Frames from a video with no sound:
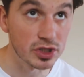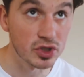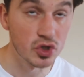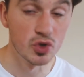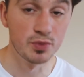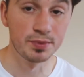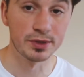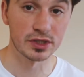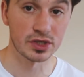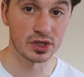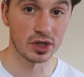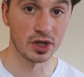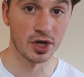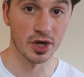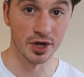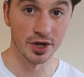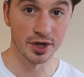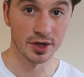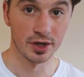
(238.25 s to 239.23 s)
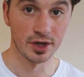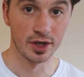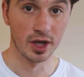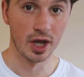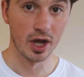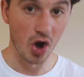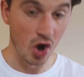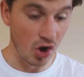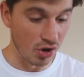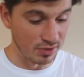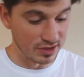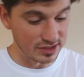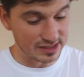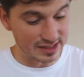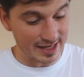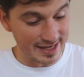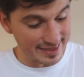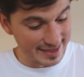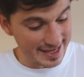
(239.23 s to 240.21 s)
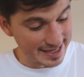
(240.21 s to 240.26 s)
super slow. Almost
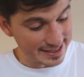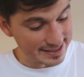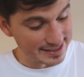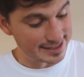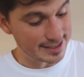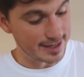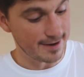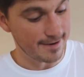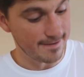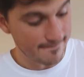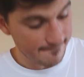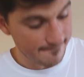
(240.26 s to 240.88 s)
like this.